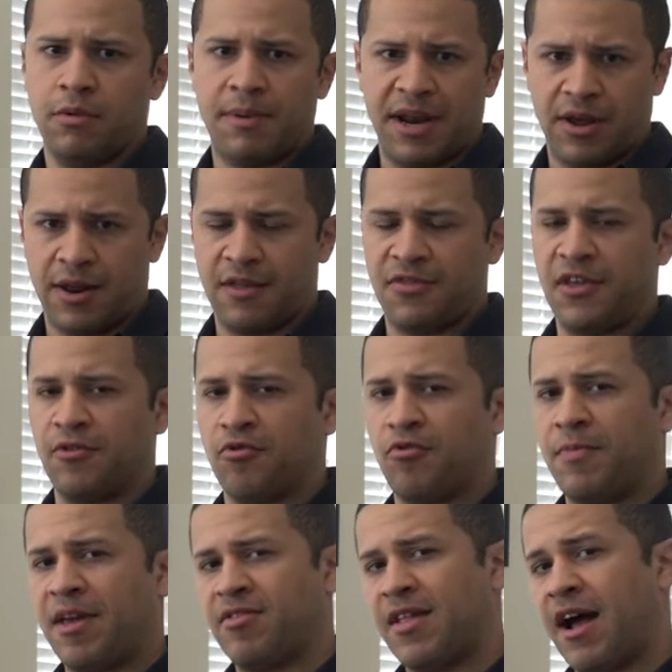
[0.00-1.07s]
depending on how things are
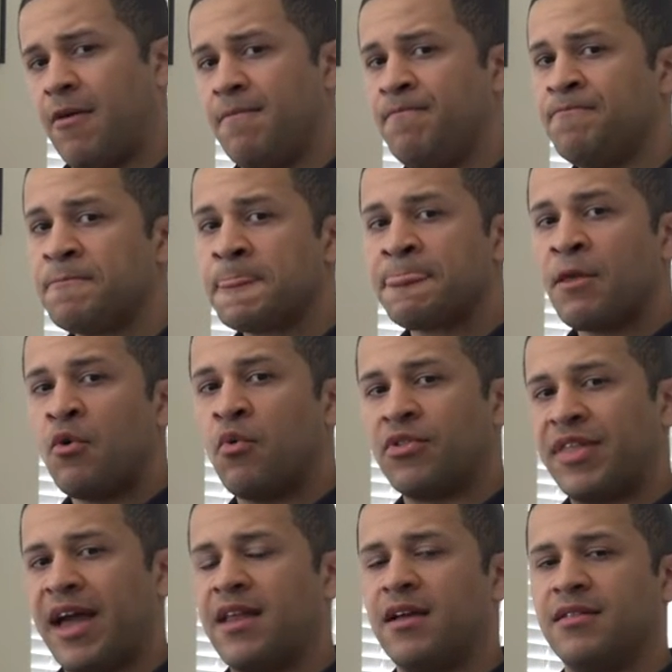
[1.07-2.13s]
spaced out.
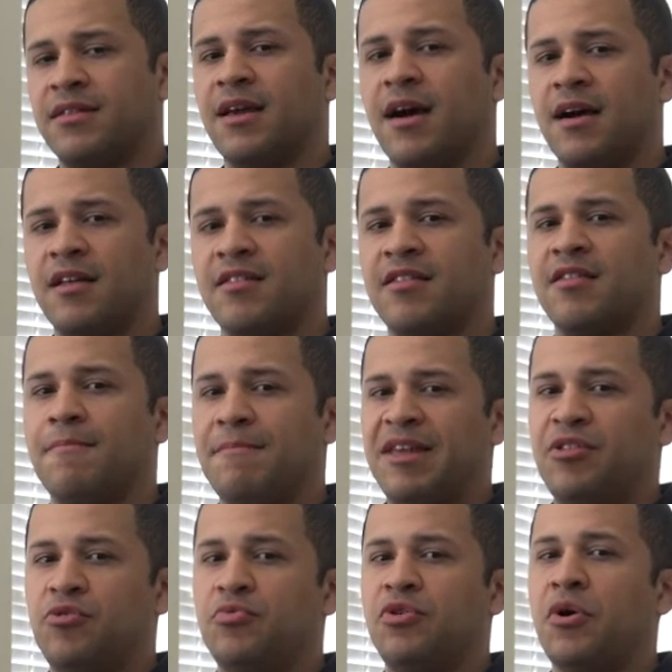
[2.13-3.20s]
What that does is it
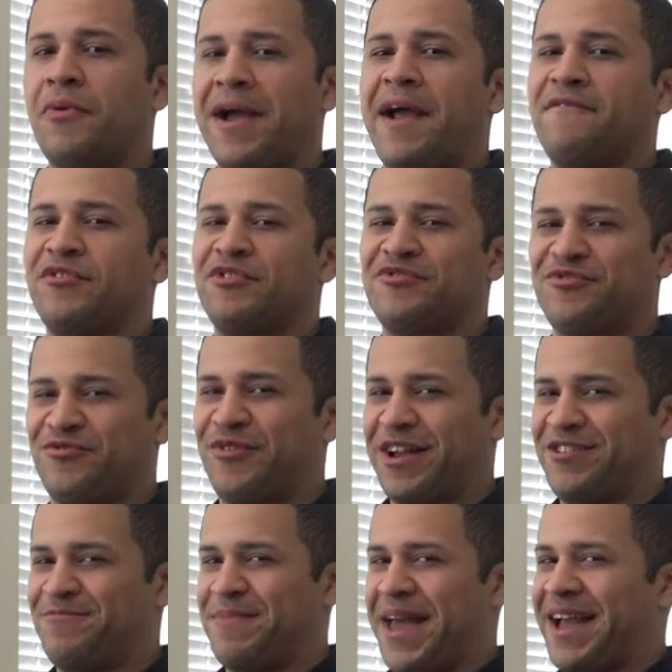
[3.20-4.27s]
means you don't have to
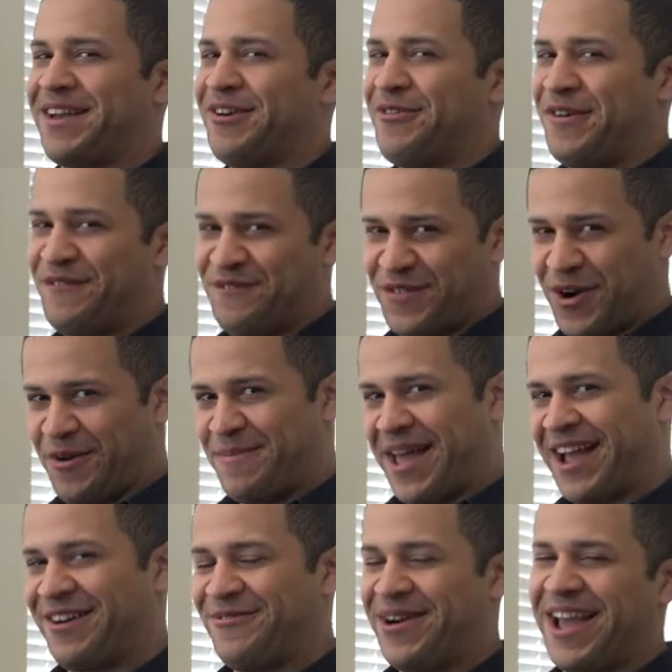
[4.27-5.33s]
stretch back going far
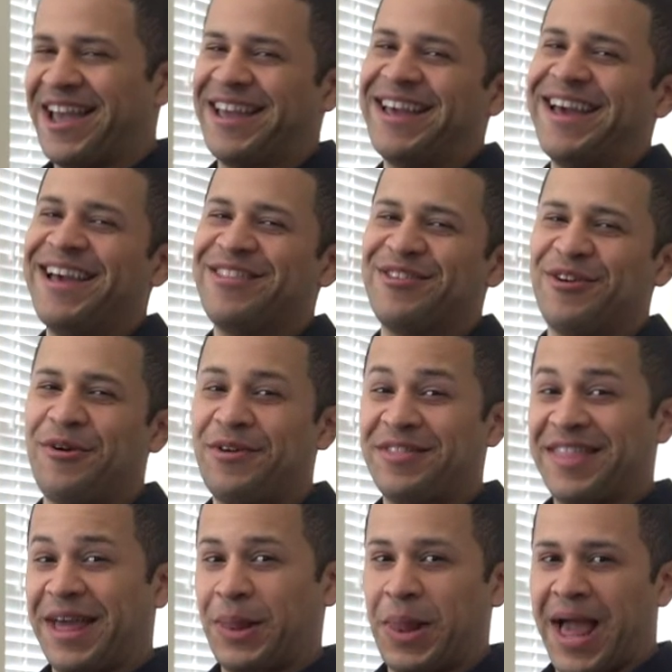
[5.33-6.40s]
back away to go
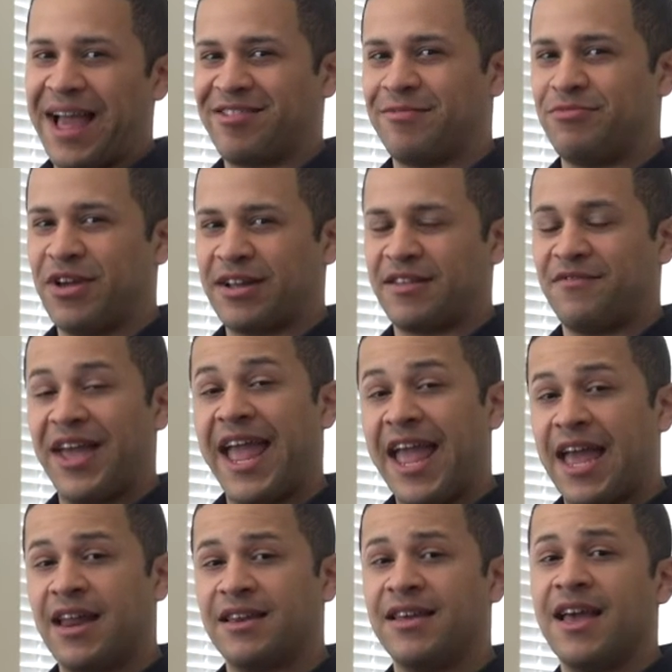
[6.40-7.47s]
get that last objective.
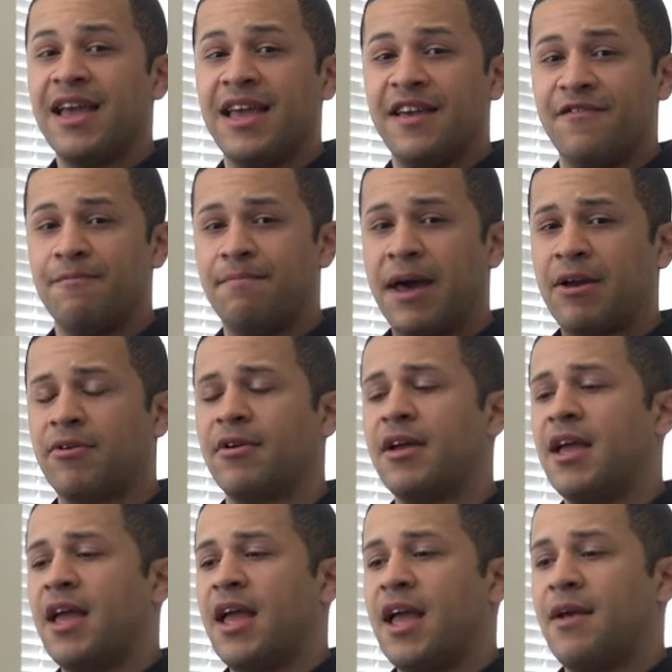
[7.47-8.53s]
And even
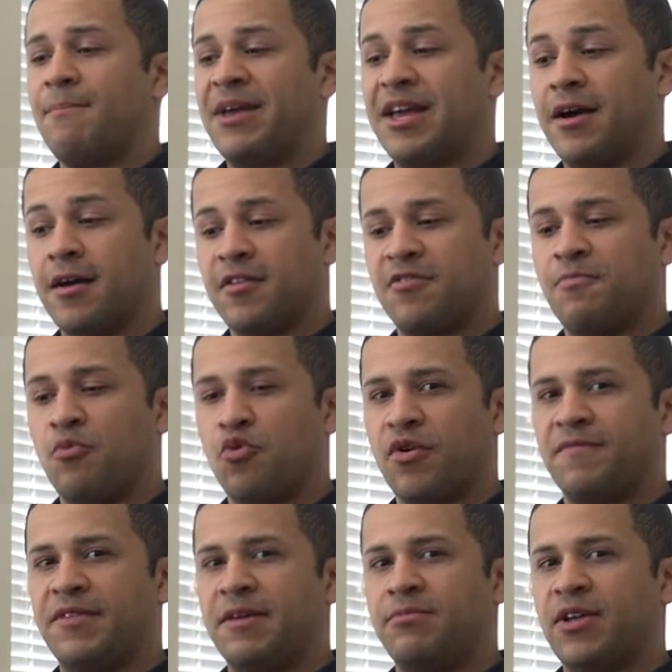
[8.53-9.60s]
better, because more
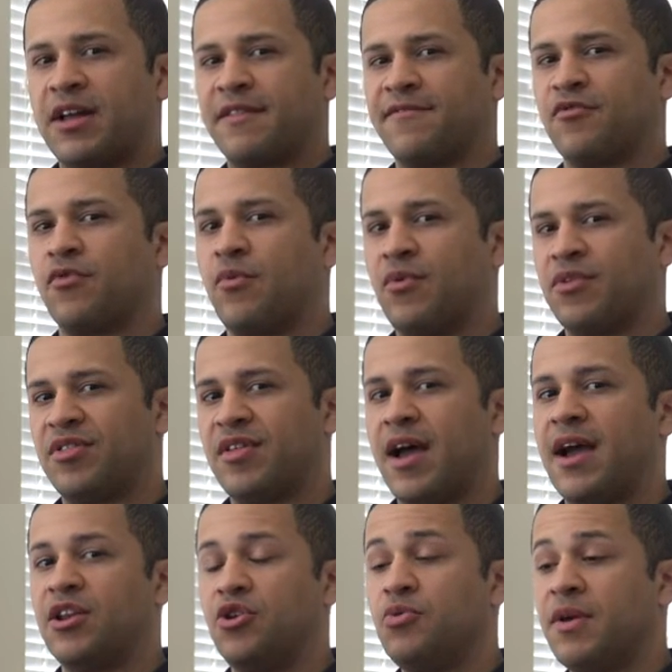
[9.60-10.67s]
of the objectives are on one
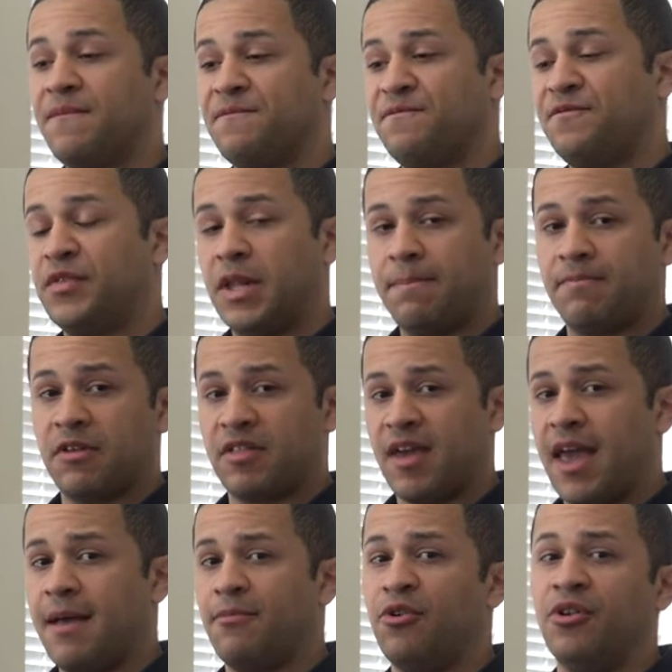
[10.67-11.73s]
side, you can flip the
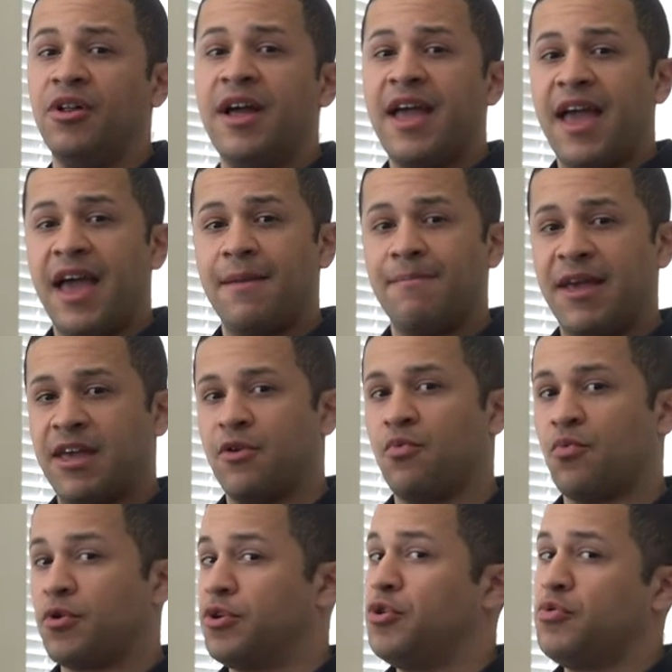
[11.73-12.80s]
table and make it
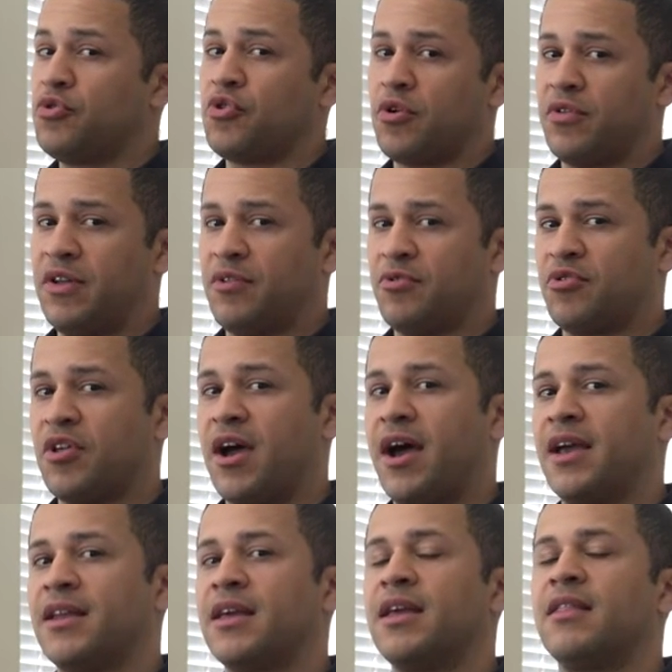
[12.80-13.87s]
where you start on the other
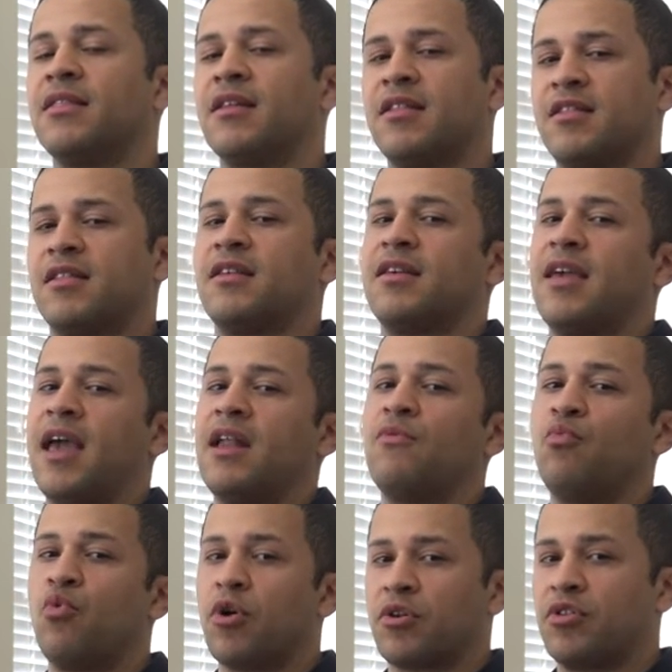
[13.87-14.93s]
side. This
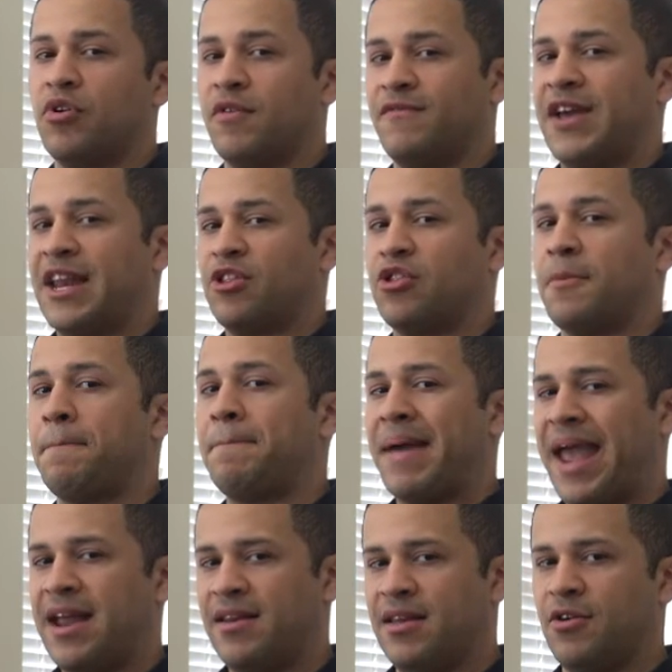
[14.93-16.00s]
can work to your advantage
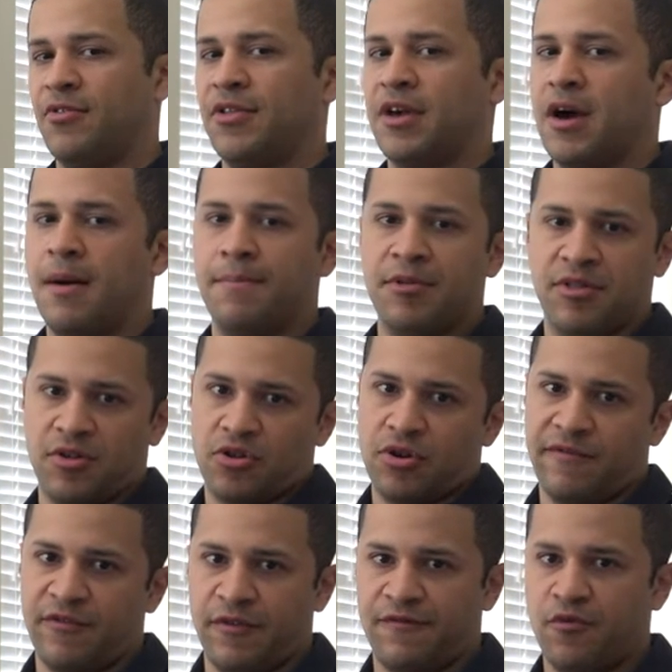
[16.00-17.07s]
depending on the composition
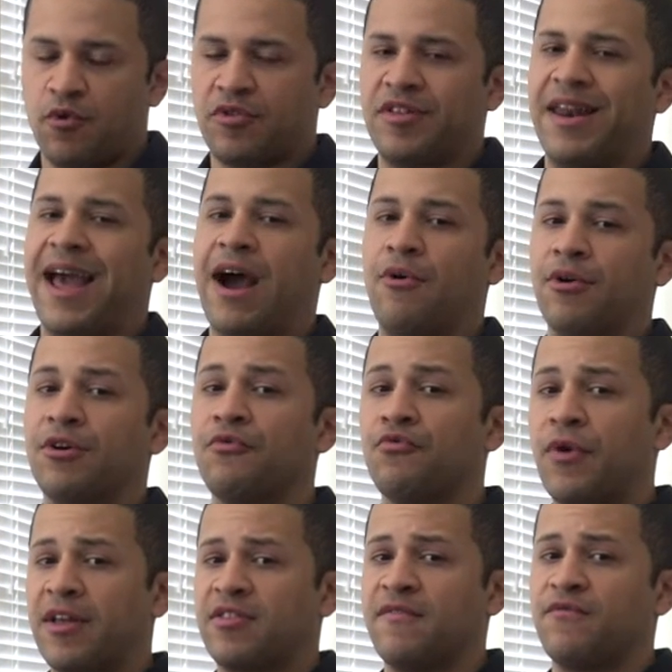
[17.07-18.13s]
of your force and how
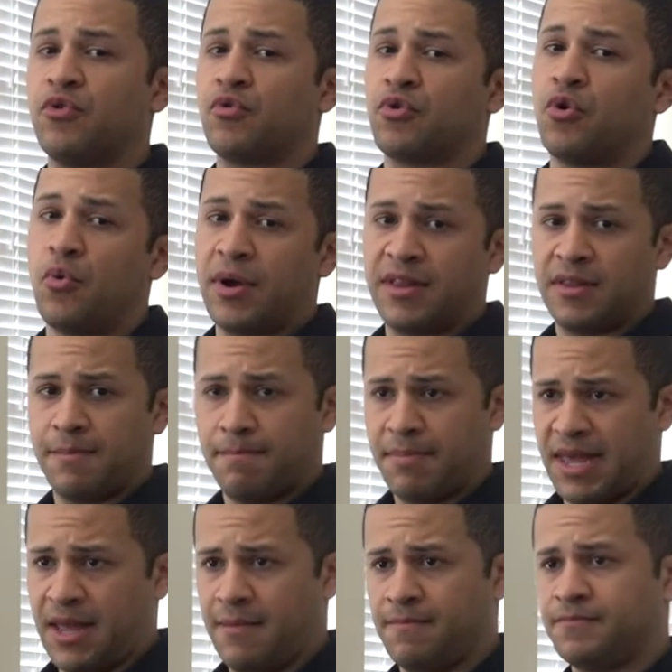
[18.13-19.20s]
aggressive you're going to
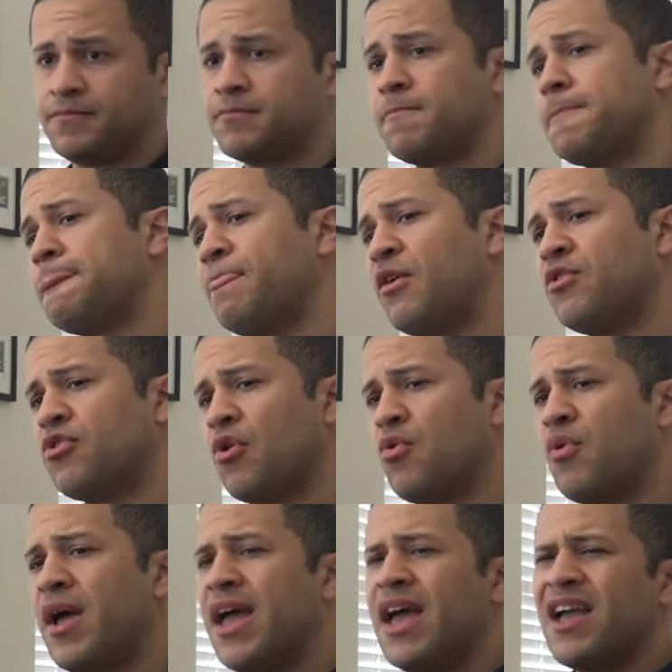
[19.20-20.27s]
be.
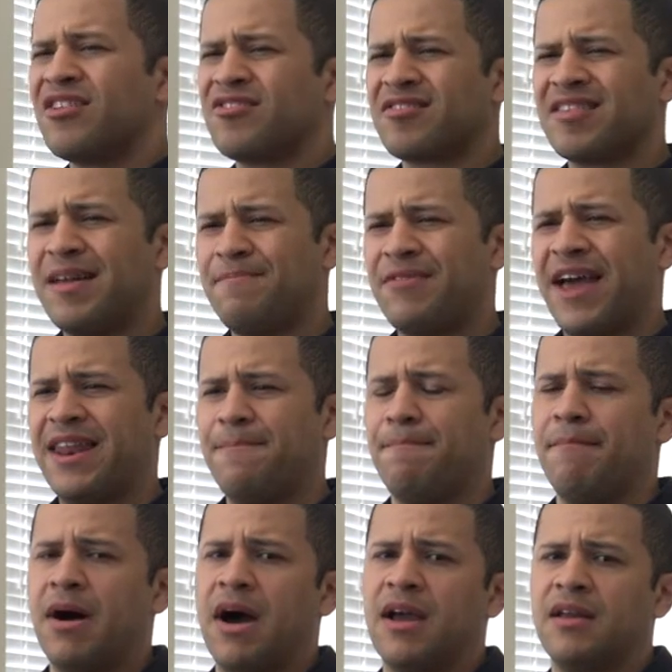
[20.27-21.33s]
So just keep that in
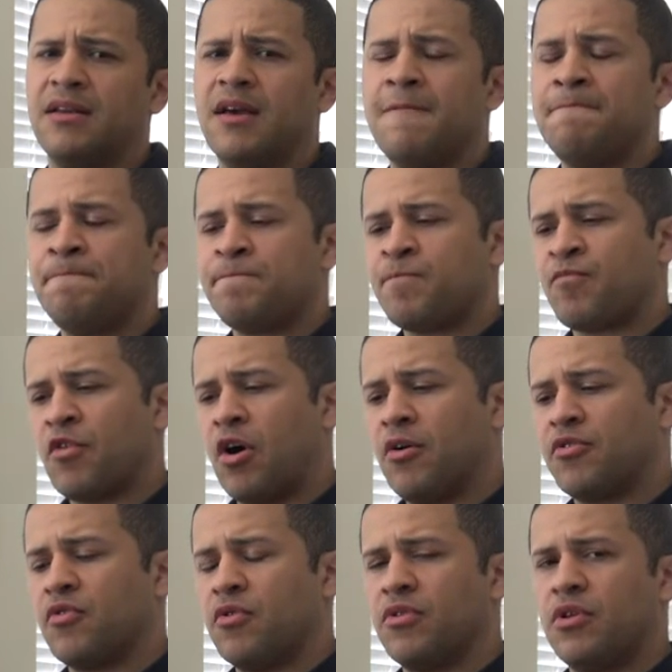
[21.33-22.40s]
mind.
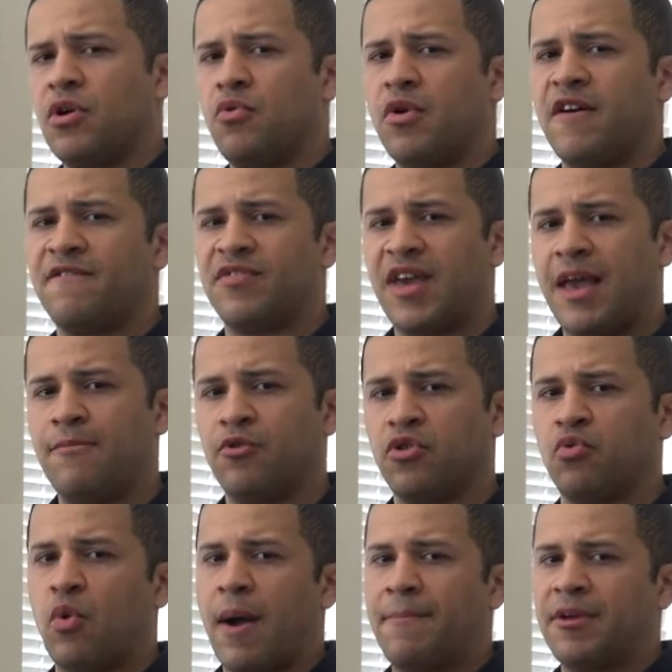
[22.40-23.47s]
Also on the note of table
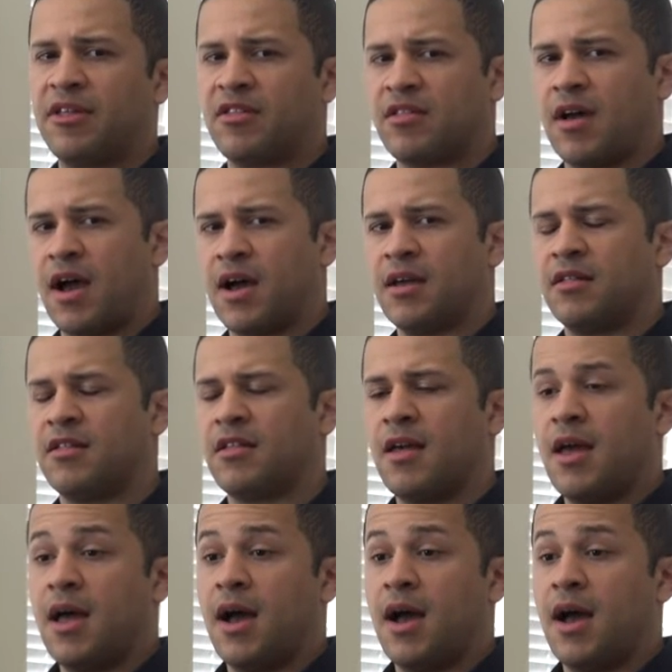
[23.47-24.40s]
swapping sides,